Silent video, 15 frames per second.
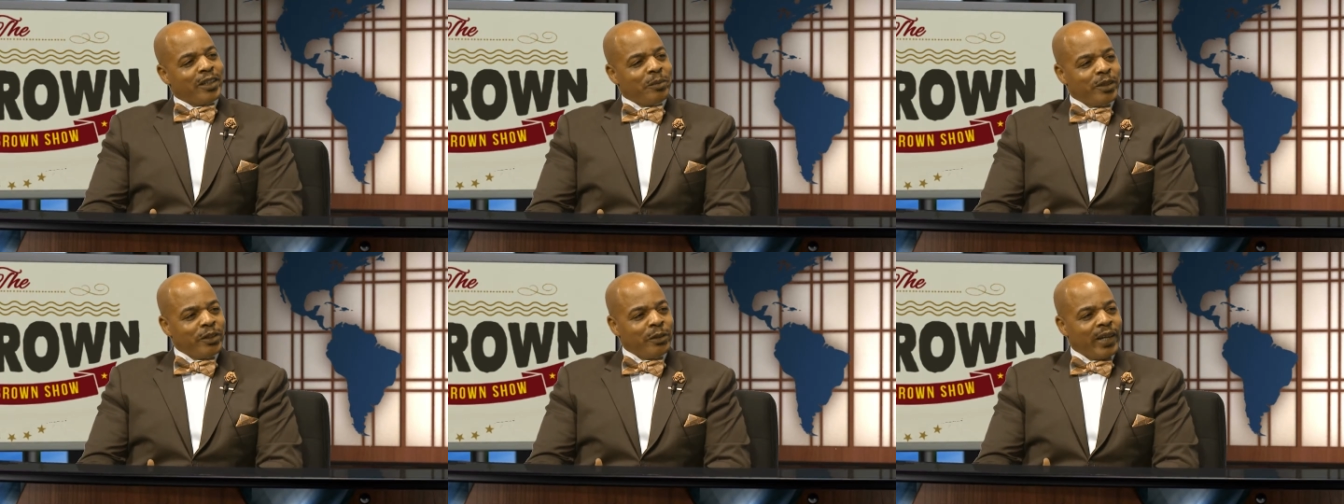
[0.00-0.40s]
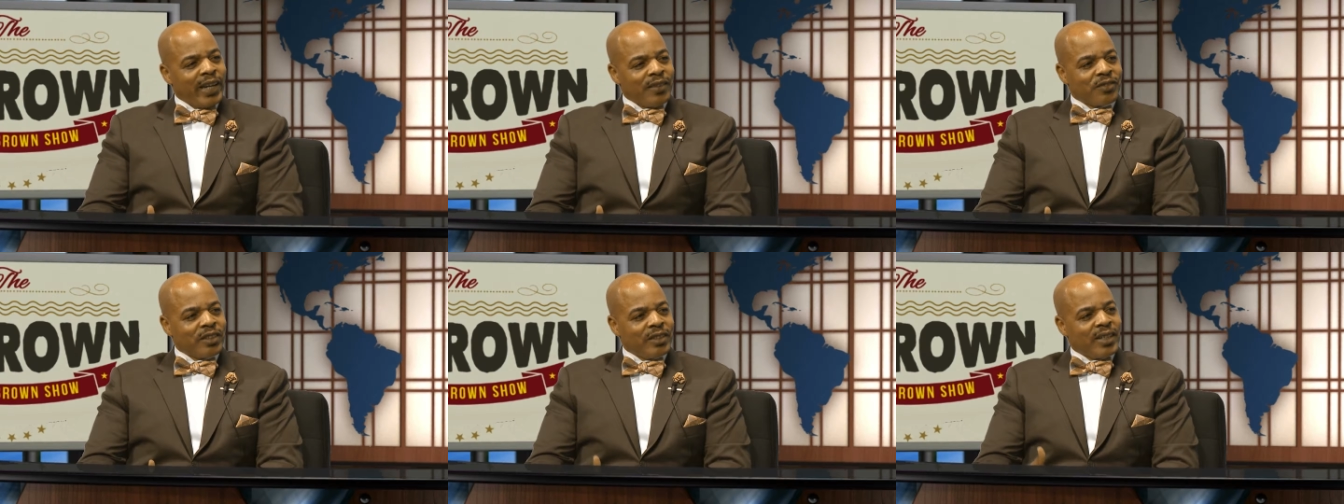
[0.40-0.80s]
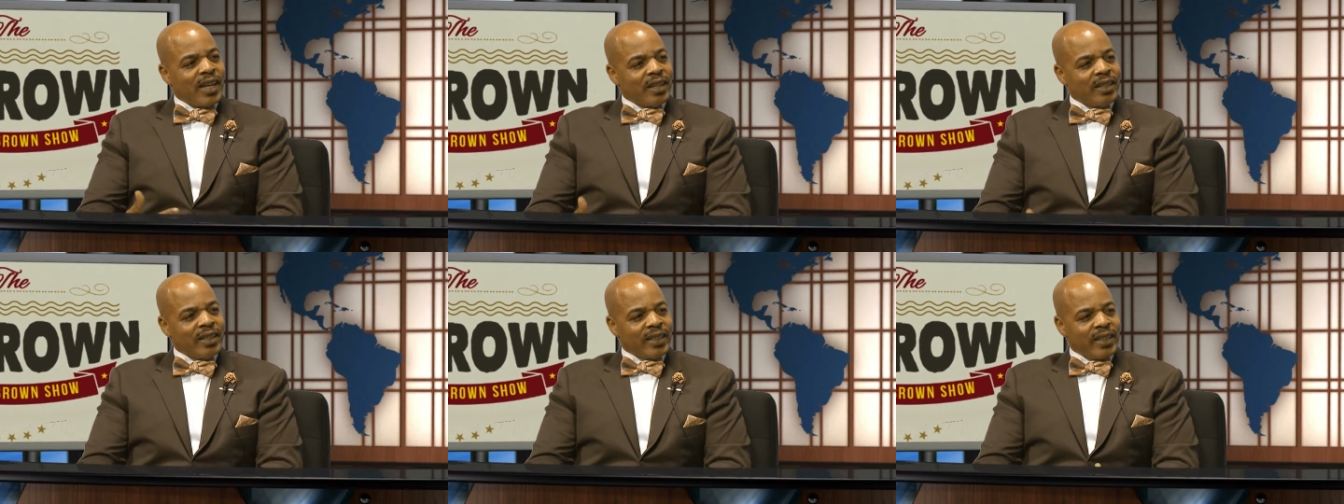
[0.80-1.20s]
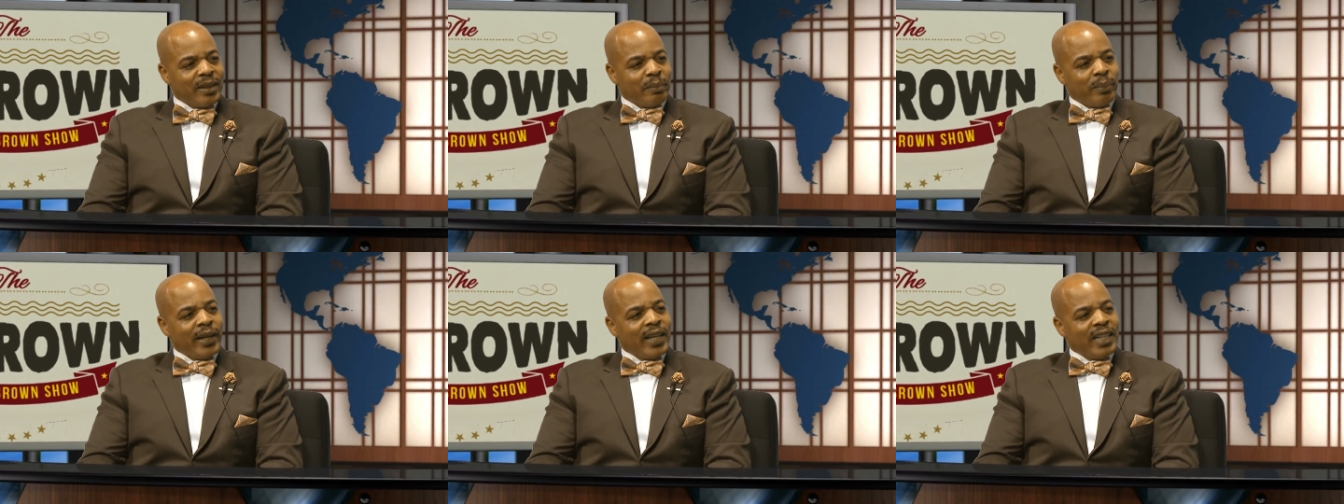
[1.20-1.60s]
I mean, you have to. You're not going to
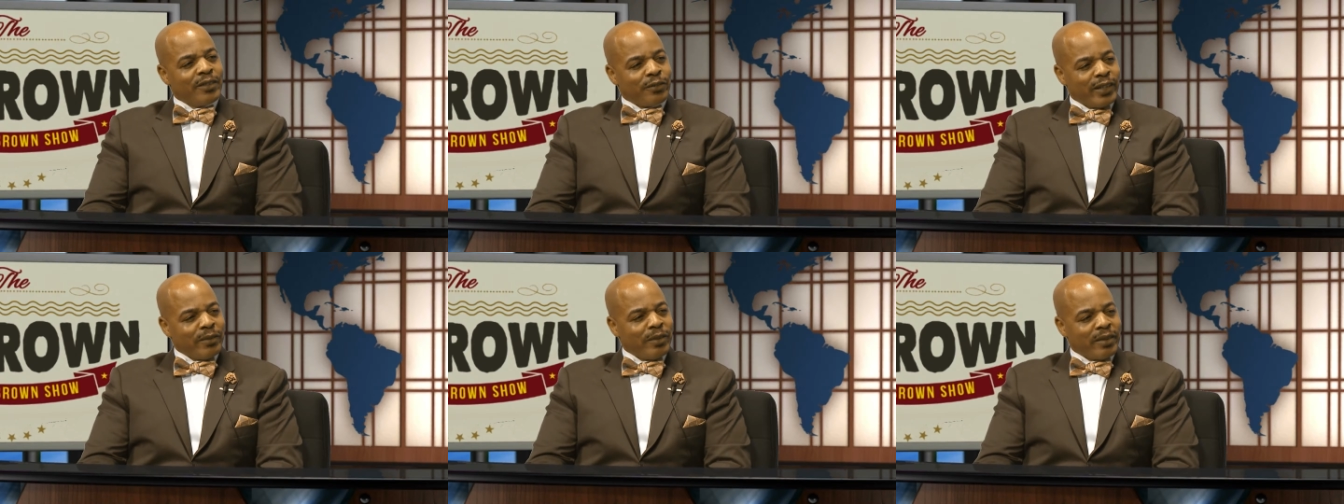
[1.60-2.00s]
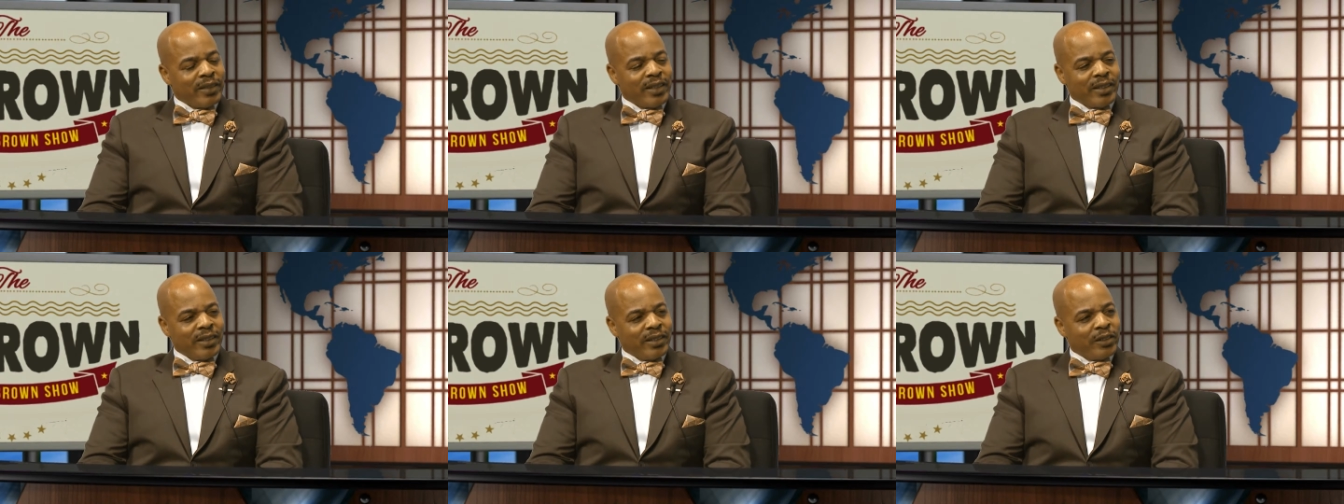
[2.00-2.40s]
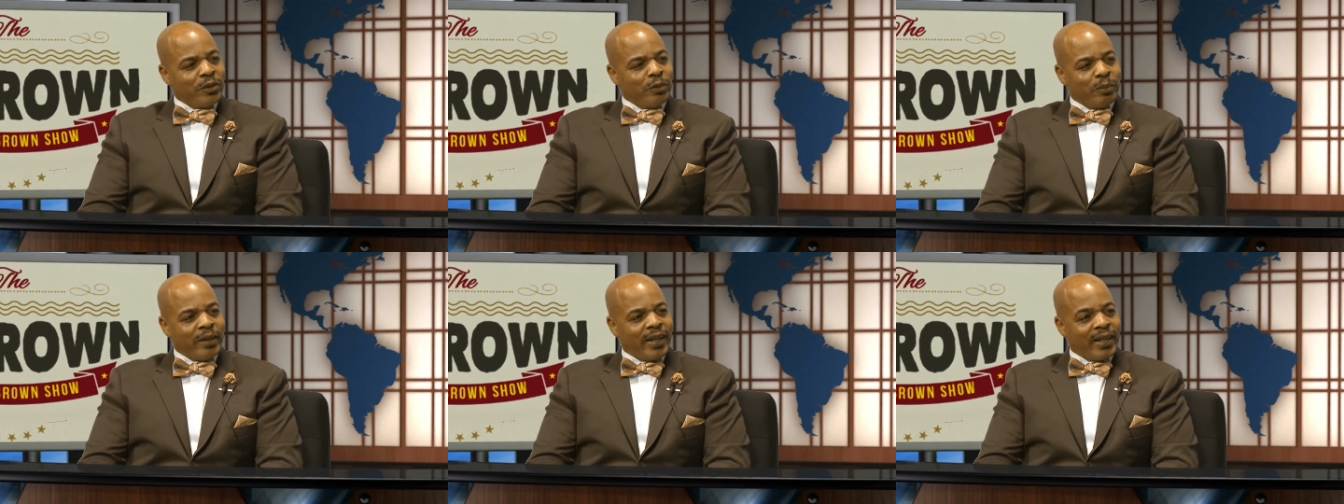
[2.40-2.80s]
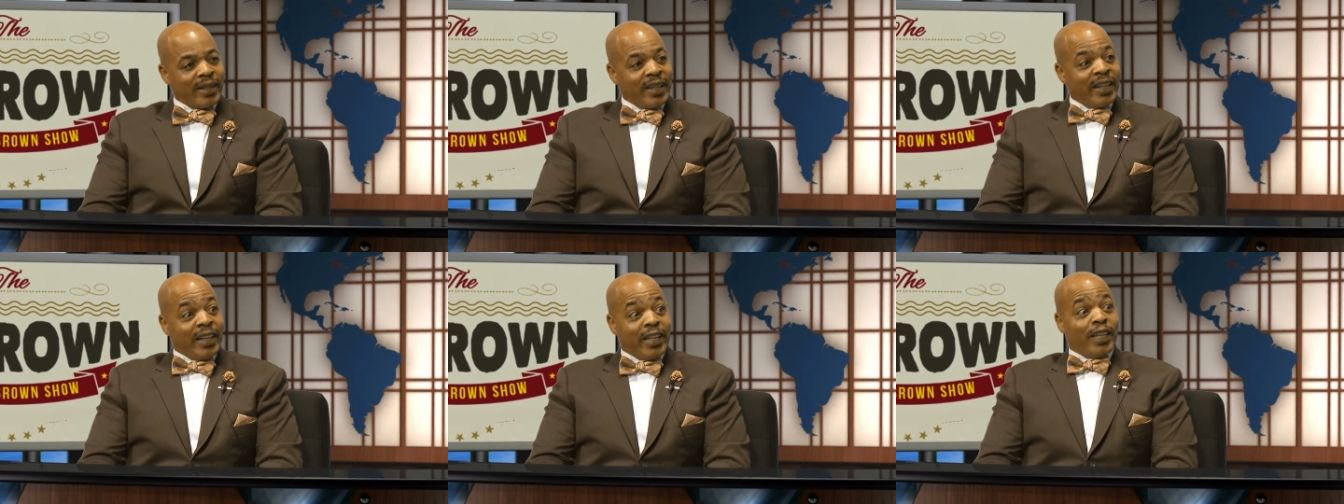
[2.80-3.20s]
get paid for everything you do, but
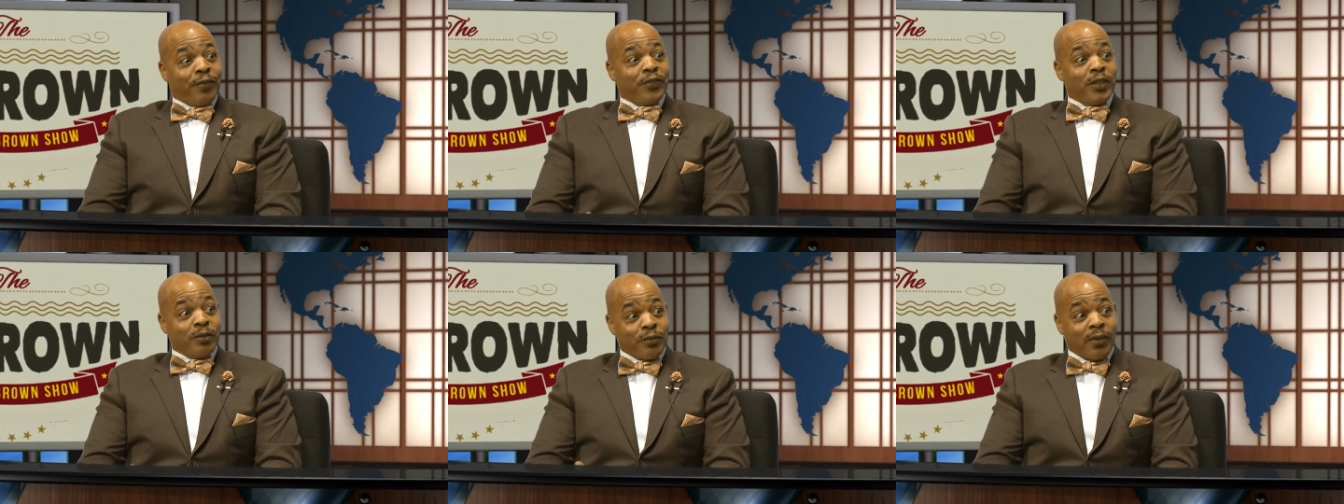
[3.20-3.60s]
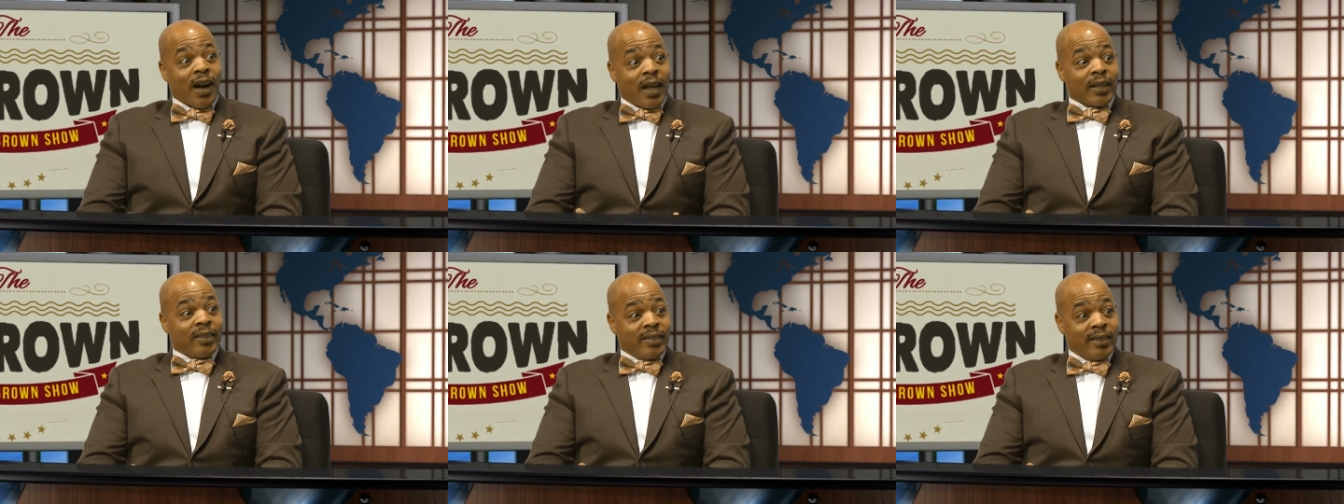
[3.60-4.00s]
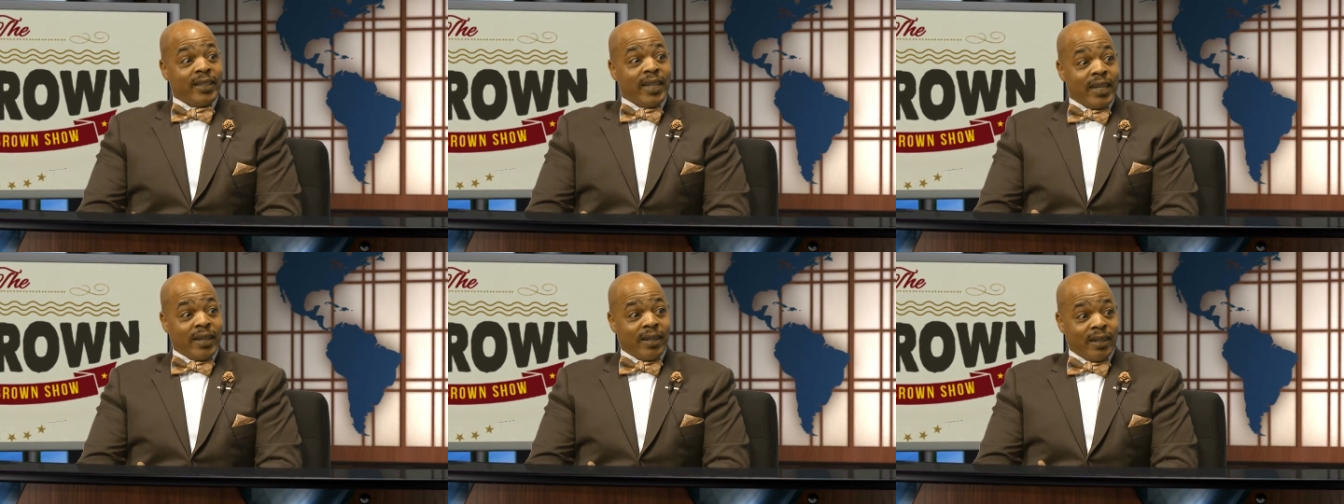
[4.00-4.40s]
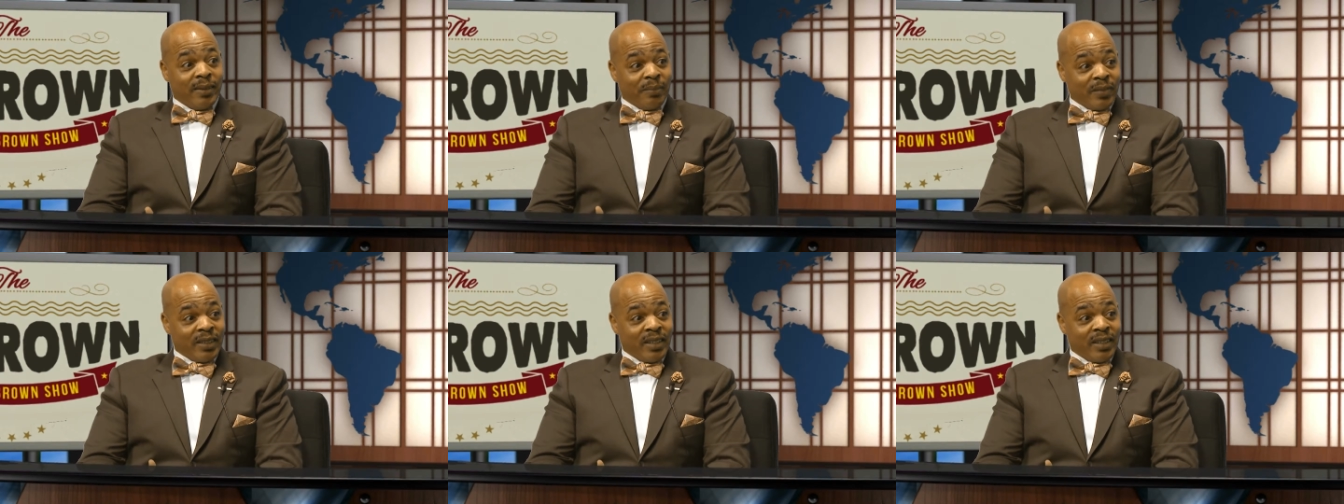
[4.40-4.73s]
if you volunteer,